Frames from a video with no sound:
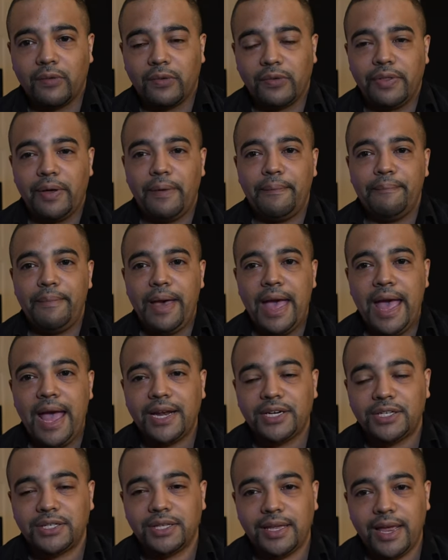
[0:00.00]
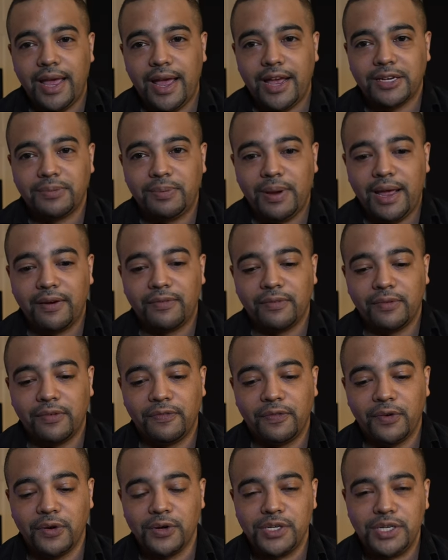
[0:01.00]
Well, they'll match the cash back for the
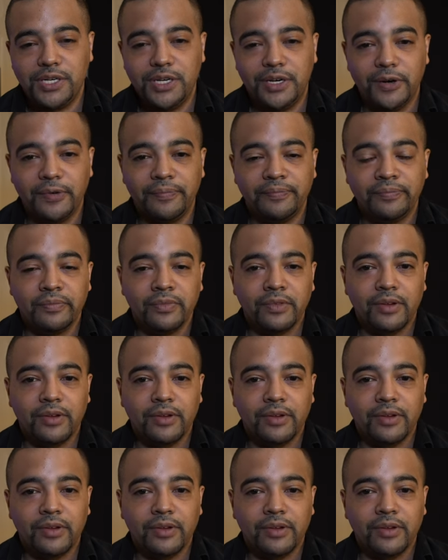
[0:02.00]
first year,